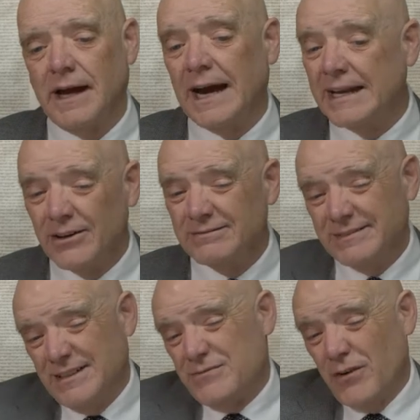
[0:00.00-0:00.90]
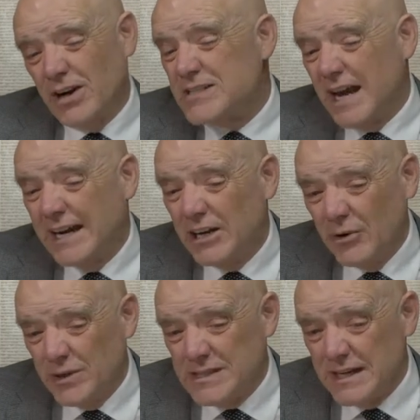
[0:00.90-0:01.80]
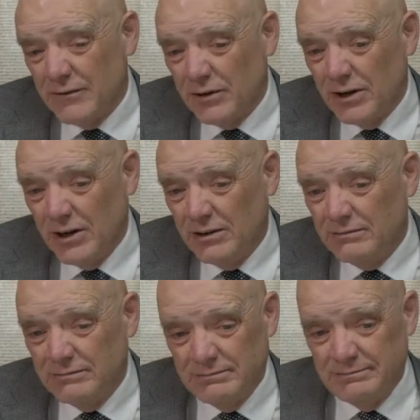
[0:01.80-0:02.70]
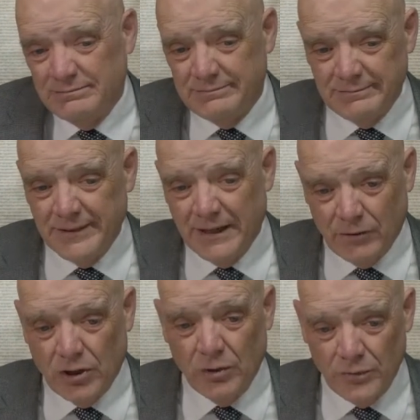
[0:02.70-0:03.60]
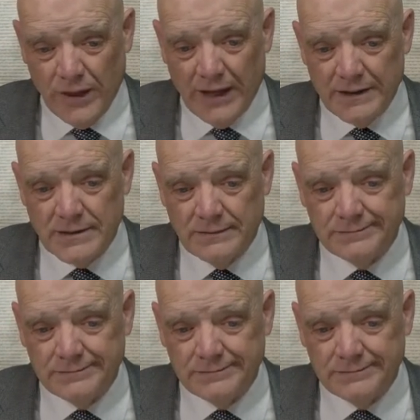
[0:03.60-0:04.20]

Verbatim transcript: I don't, as far as I know, he's never, never owned that.